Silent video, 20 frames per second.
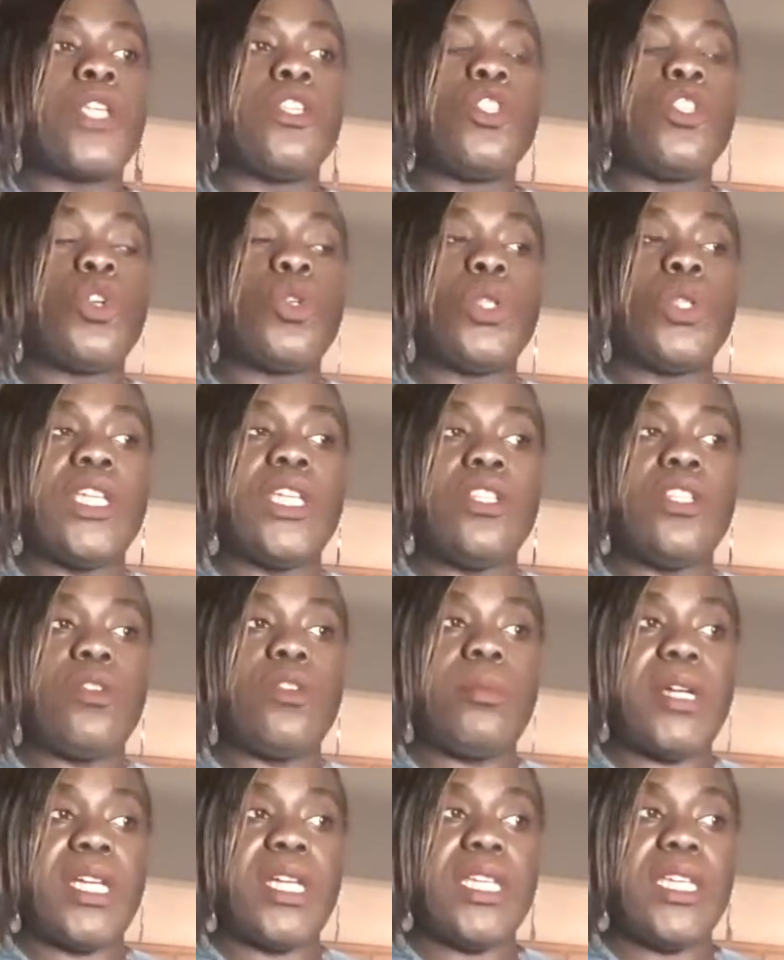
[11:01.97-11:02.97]
Don't let
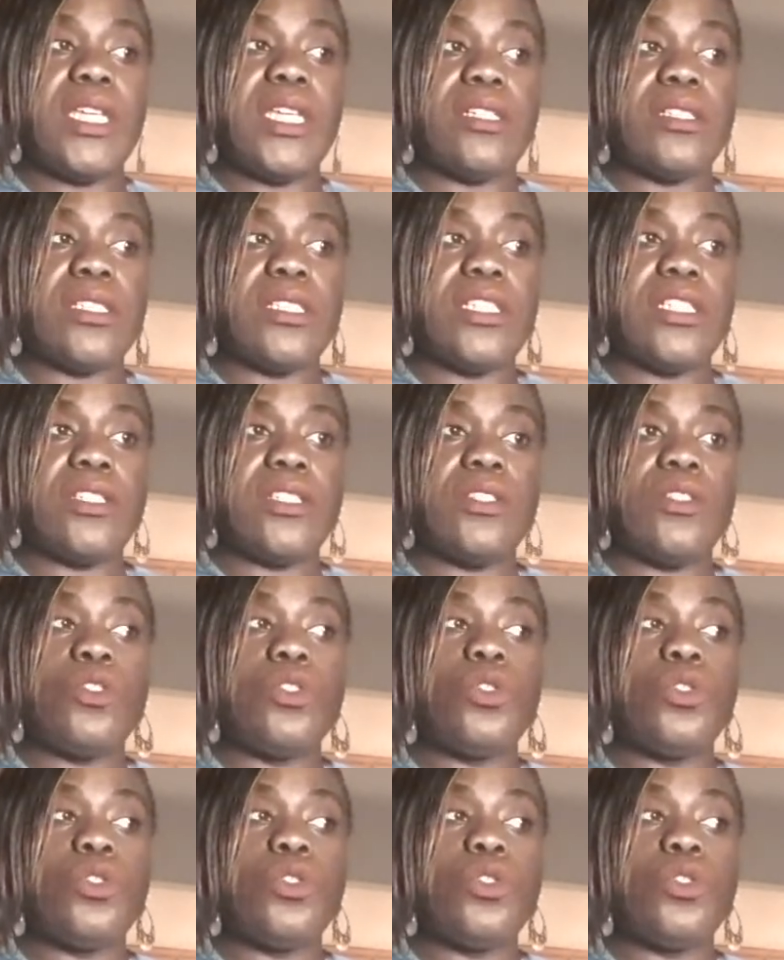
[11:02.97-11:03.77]
nobody else tell you.